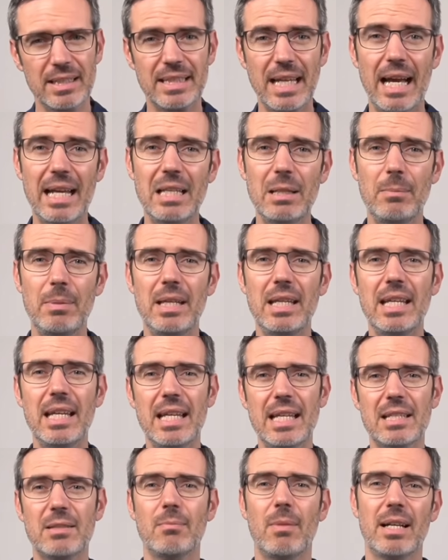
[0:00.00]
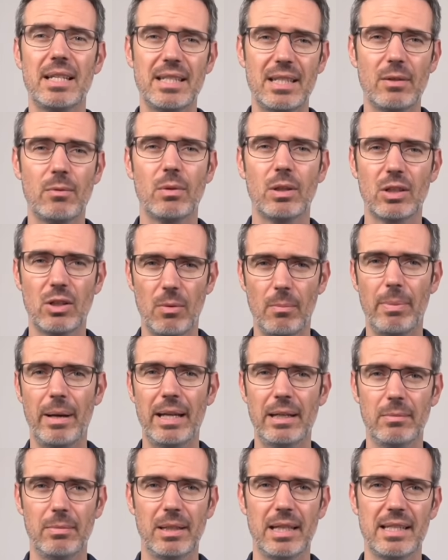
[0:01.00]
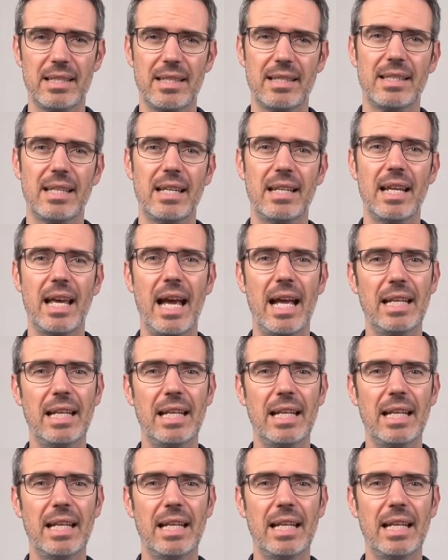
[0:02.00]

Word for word: TiDB is MySQL compatible, as I said,